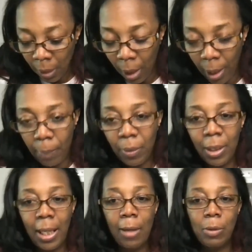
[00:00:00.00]
Um, the
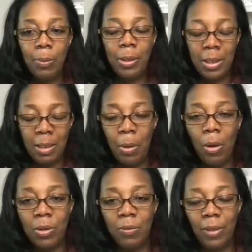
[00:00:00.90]
accountability
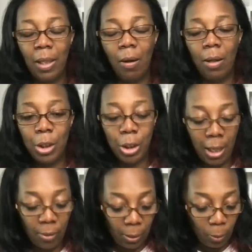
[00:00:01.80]
part of it, I
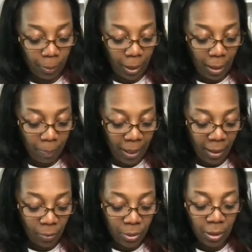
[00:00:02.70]
share a little bit
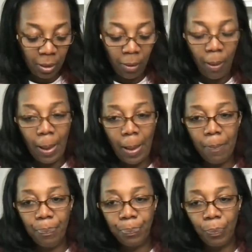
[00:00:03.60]
about
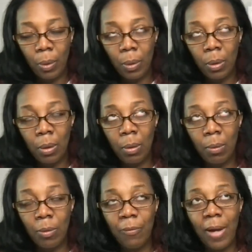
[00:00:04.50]
um,
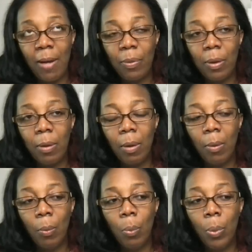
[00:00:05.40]
the fact that
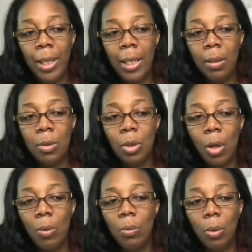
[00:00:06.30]
we
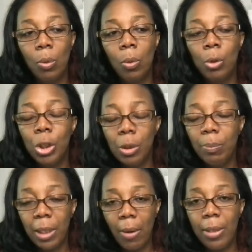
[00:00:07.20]
don't or shouldn't
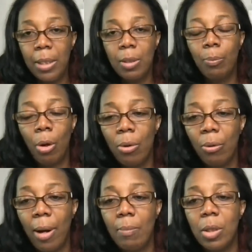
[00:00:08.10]
be going into
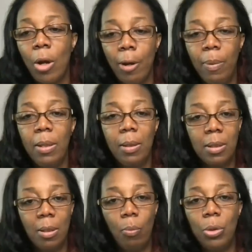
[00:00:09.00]
programs hoping that
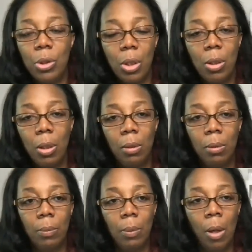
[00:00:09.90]
someone's going to
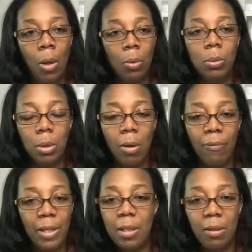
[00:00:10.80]
hold our
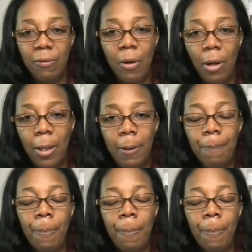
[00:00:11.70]
feet to the fire.